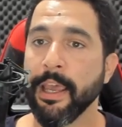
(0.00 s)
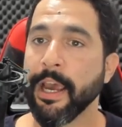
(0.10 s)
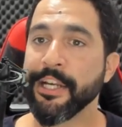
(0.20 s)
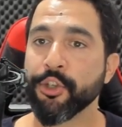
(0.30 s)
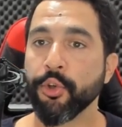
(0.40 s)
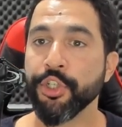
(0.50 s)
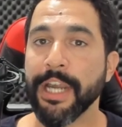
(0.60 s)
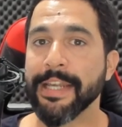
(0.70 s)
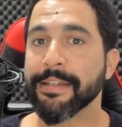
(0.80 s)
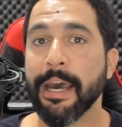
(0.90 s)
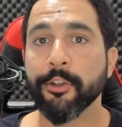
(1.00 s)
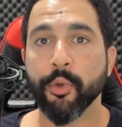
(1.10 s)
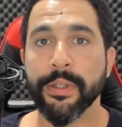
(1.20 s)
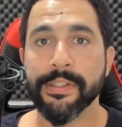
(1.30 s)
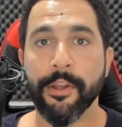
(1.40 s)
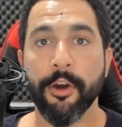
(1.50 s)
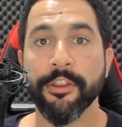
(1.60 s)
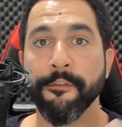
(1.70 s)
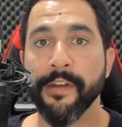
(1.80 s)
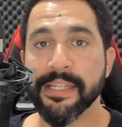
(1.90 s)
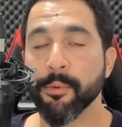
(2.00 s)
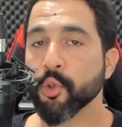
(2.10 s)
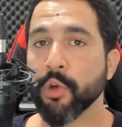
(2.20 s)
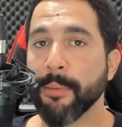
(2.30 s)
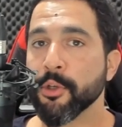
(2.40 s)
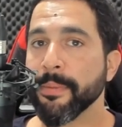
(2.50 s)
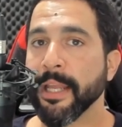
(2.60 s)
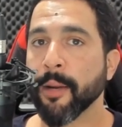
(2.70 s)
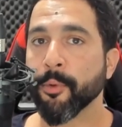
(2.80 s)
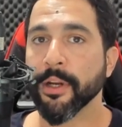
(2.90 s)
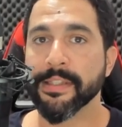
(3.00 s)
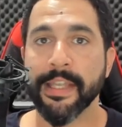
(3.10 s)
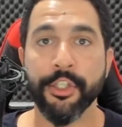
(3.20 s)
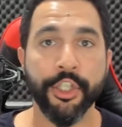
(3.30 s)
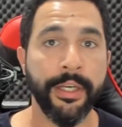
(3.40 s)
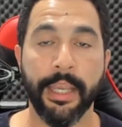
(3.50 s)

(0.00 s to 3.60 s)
I showed you guys how to install the Facebook Dropshipping Helper extension.